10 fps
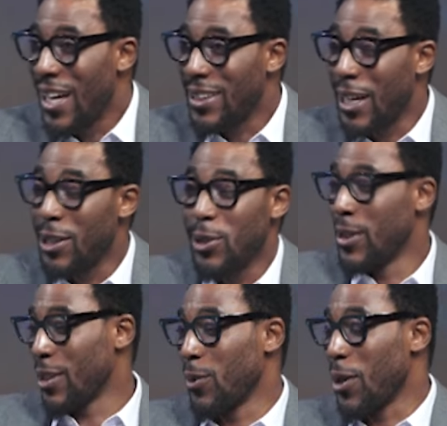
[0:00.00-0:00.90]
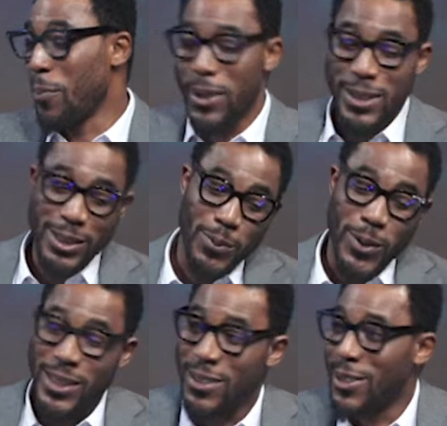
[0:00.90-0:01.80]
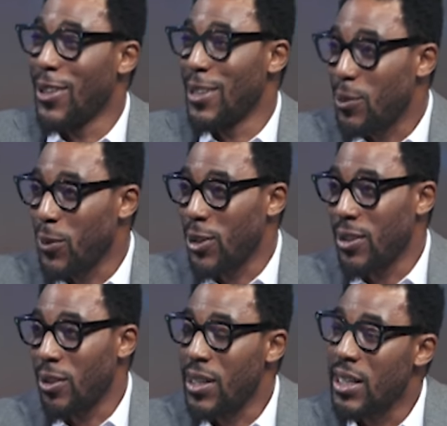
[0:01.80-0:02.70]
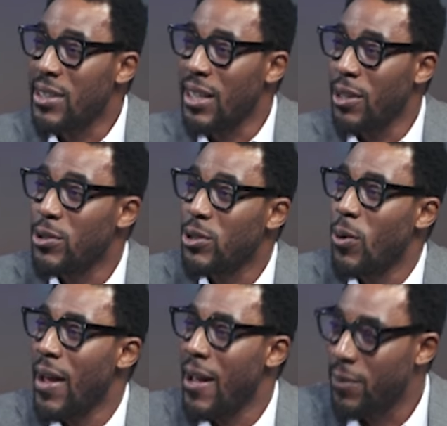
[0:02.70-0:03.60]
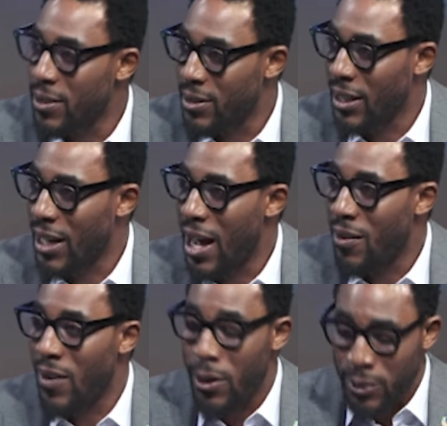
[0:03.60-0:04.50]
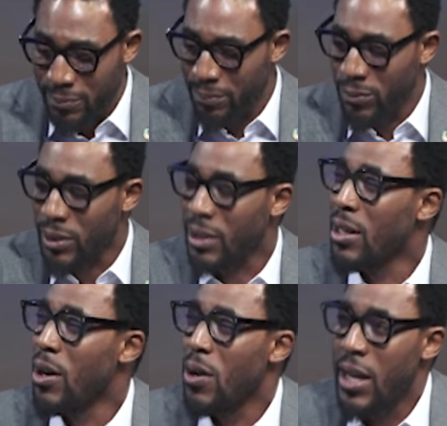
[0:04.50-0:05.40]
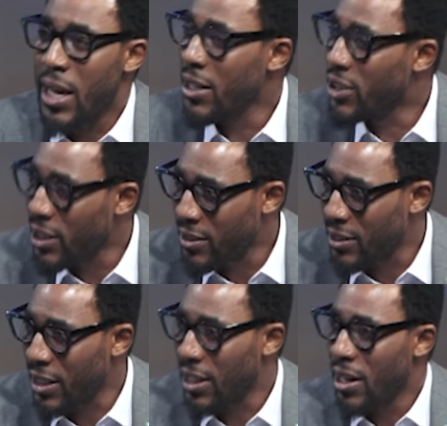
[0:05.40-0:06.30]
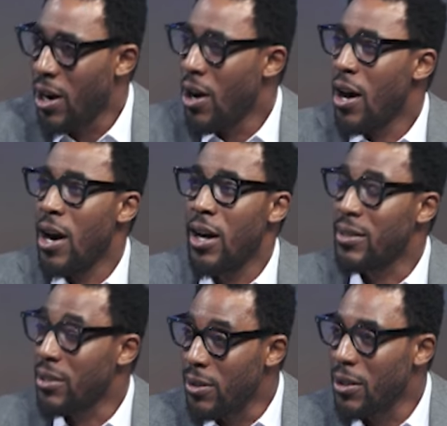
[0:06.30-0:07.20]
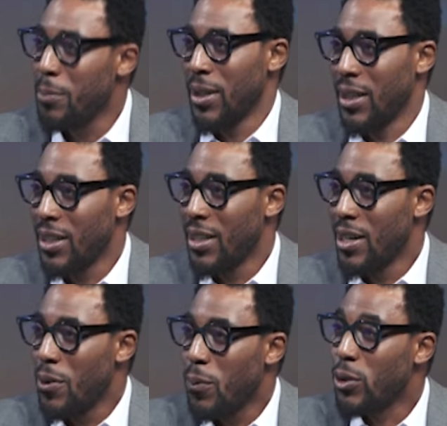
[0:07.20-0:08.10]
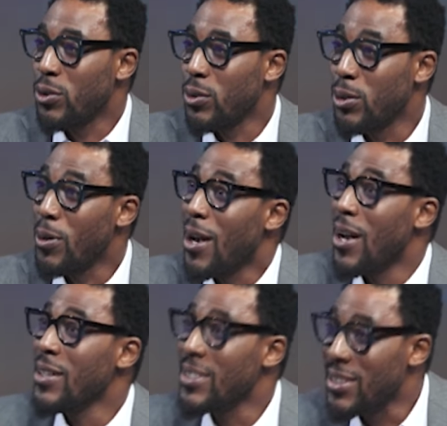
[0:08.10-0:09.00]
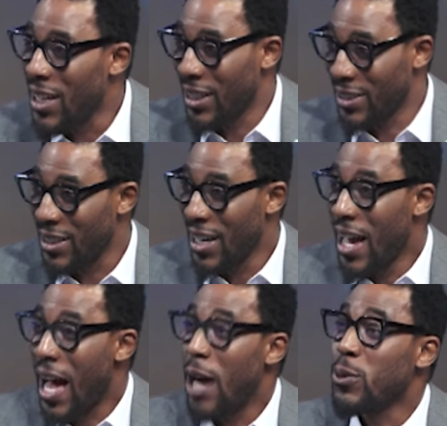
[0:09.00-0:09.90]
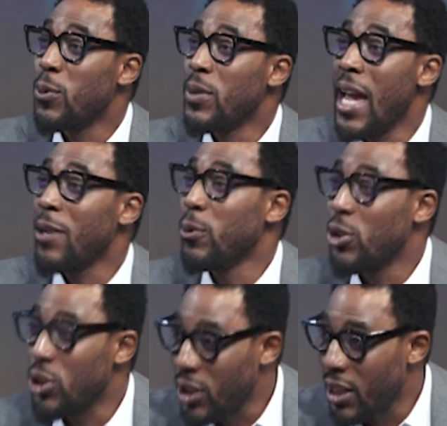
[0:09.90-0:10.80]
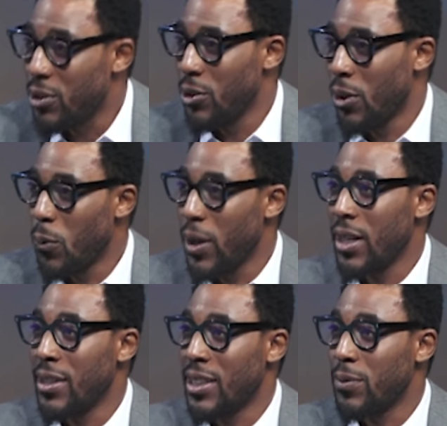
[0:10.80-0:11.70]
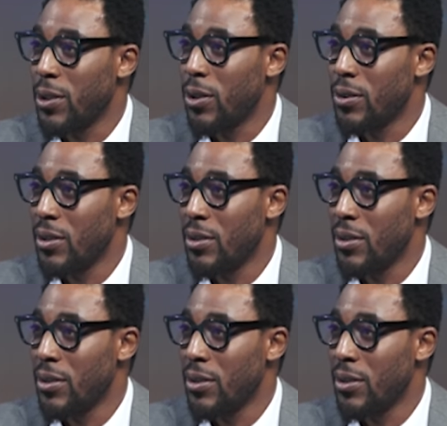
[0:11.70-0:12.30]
telling you this is your body, this is what this does, this is what that does. It tells you everything around agency, autonomy, what to do, consent, how to negotiate your way in difficult